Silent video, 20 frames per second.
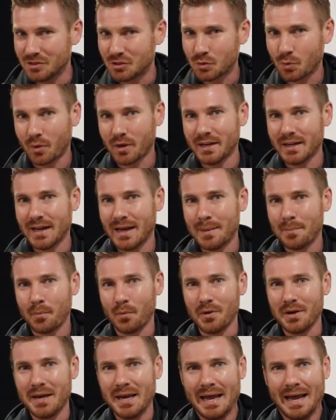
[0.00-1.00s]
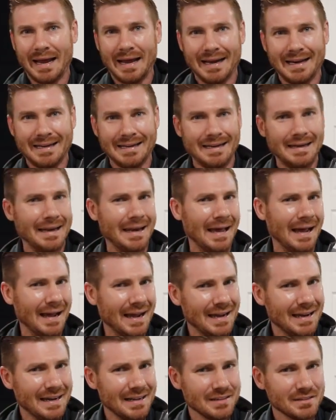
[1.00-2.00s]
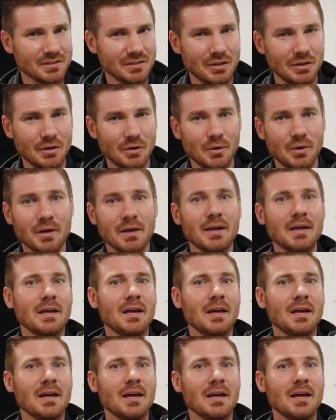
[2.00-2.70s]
is twenty-nine point nine nine, so